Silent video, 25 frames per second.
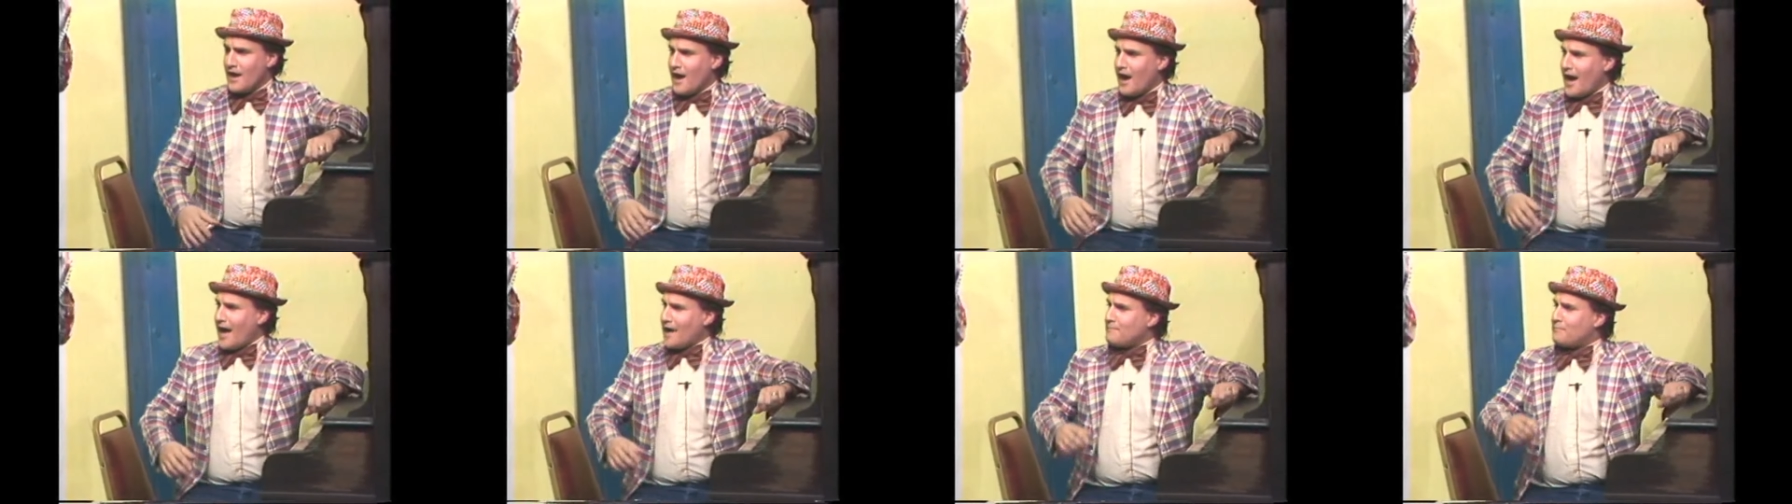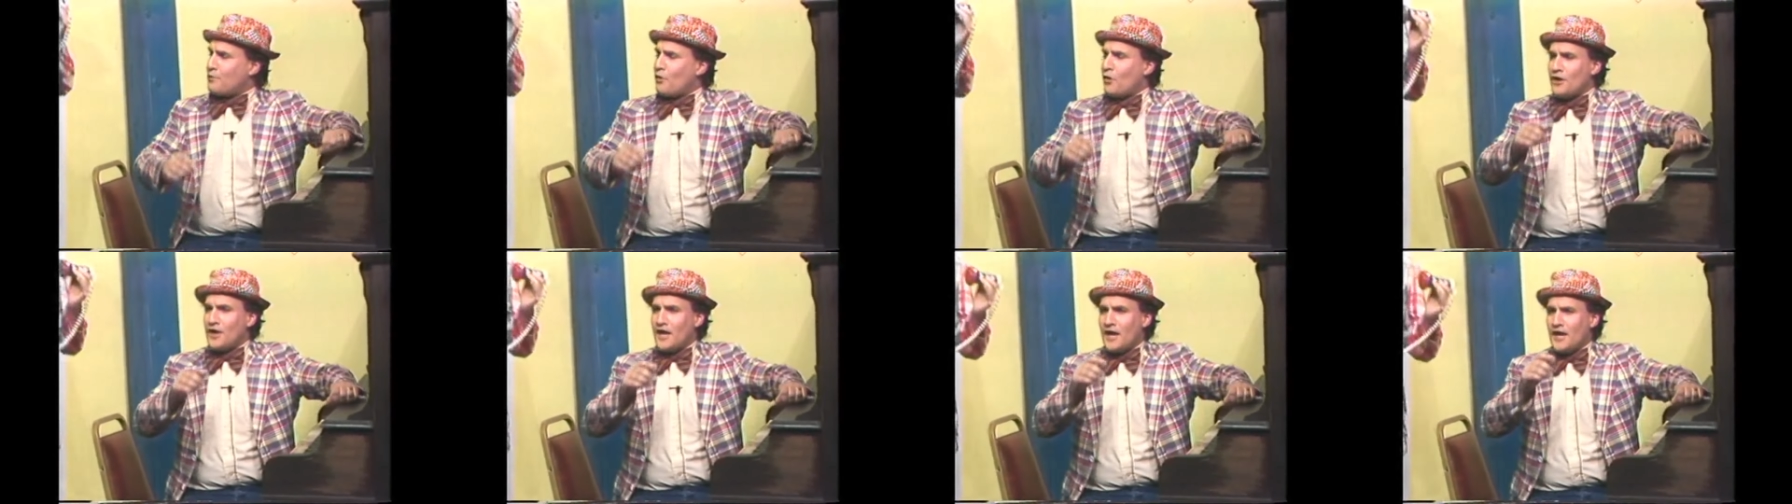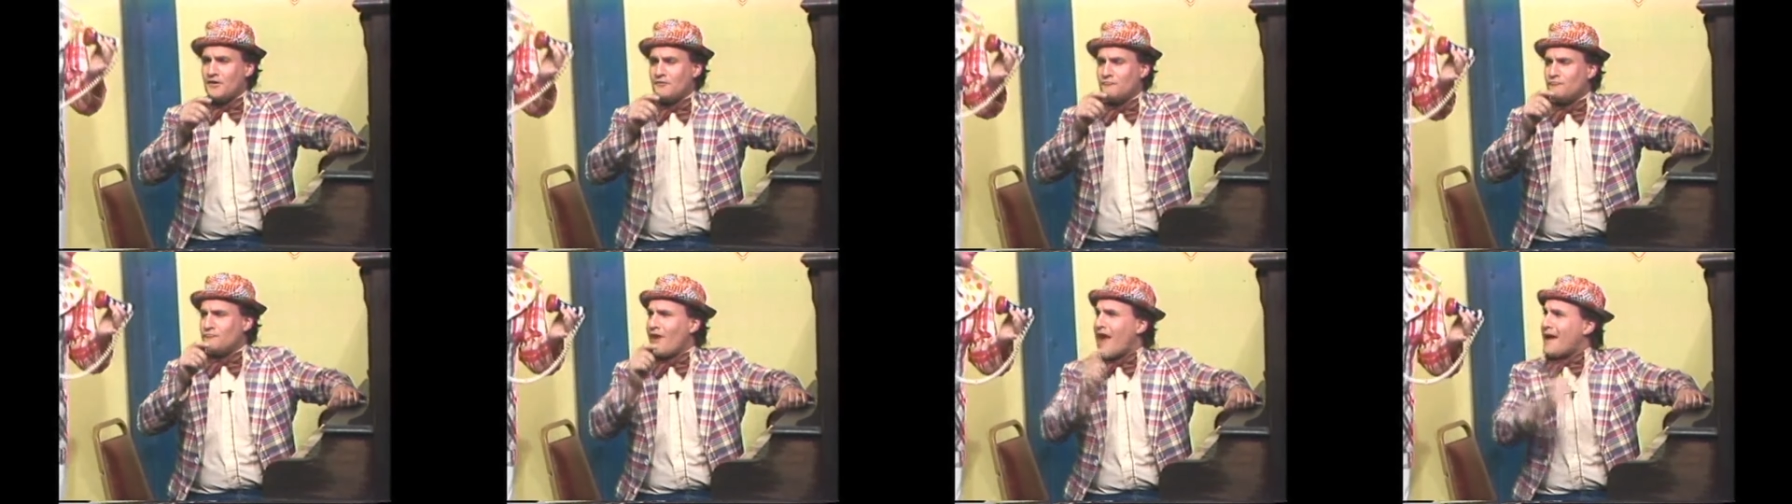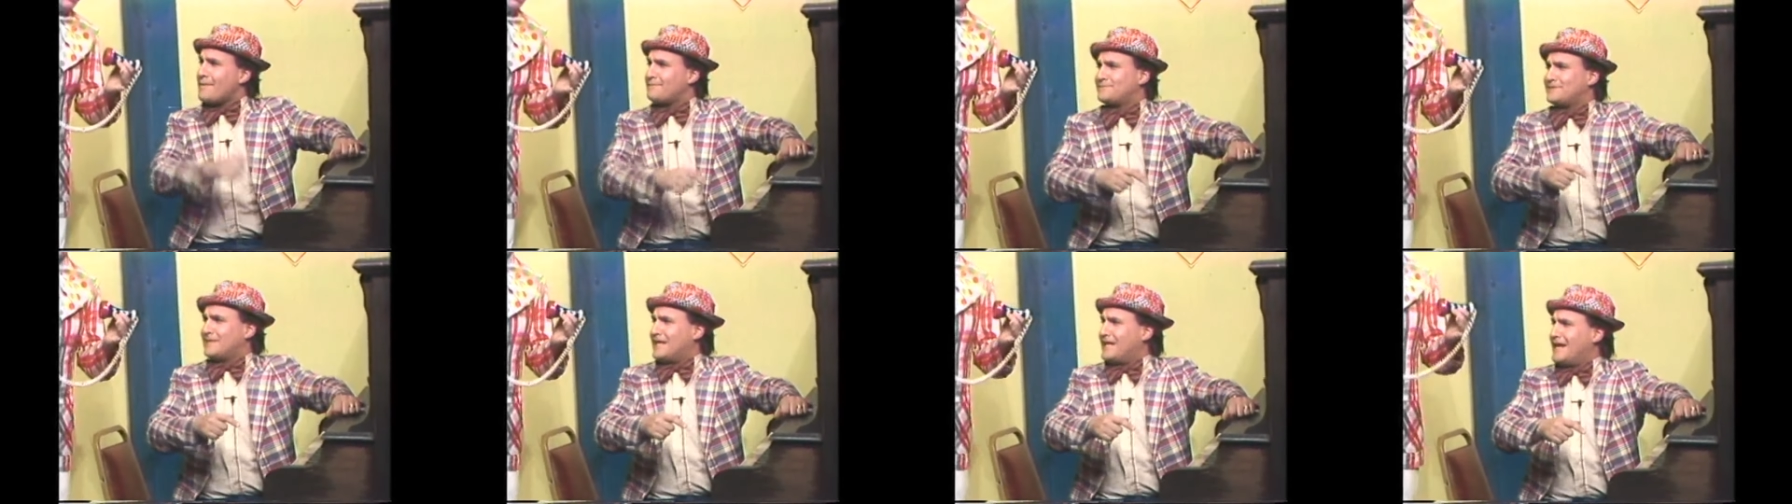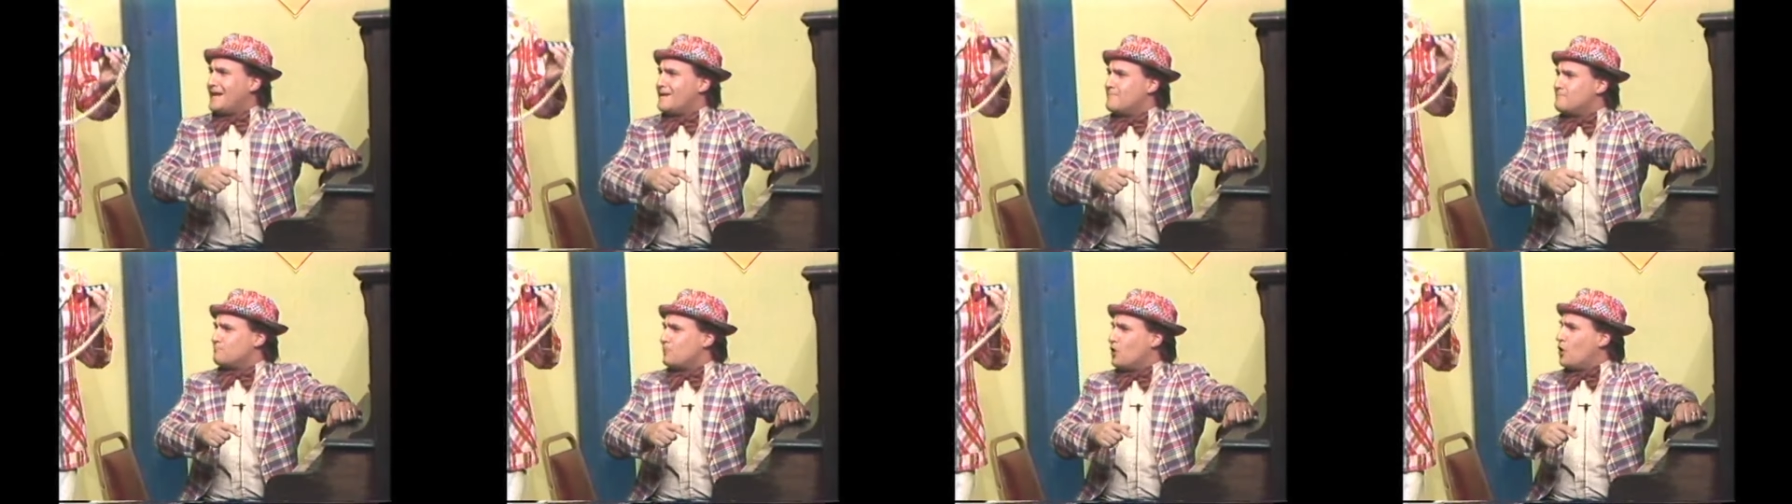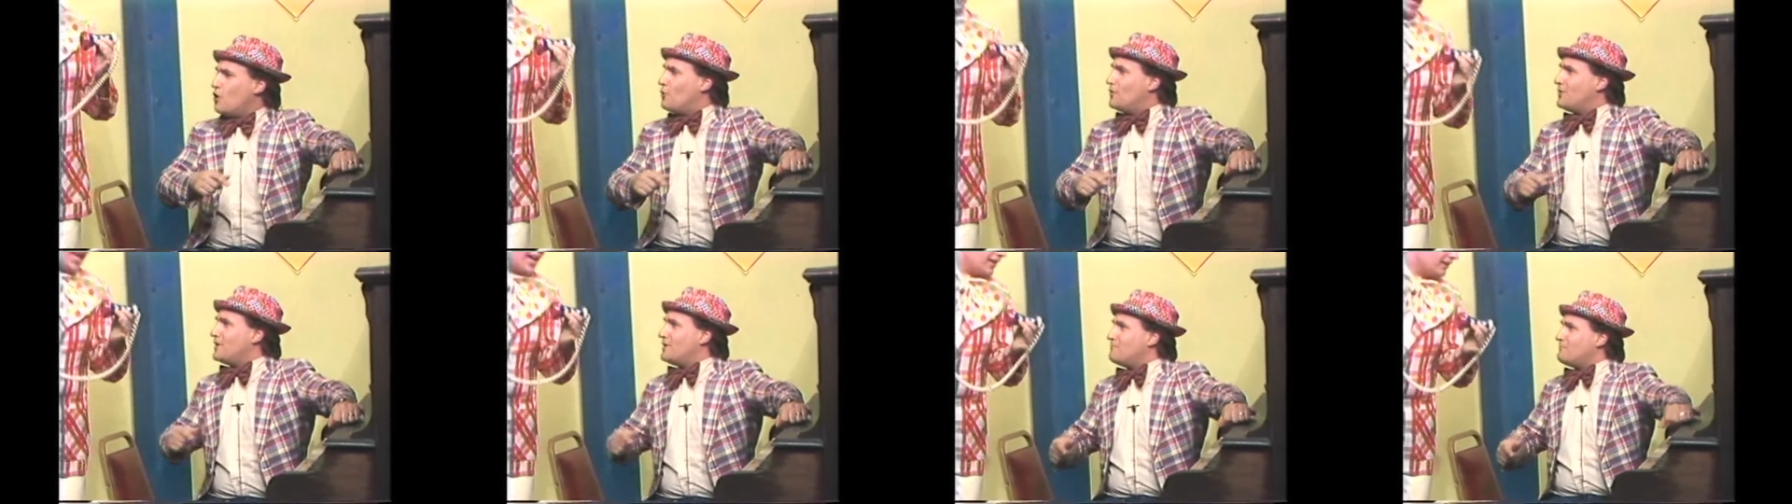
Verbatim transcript: I put in Rhapsody in Blue in the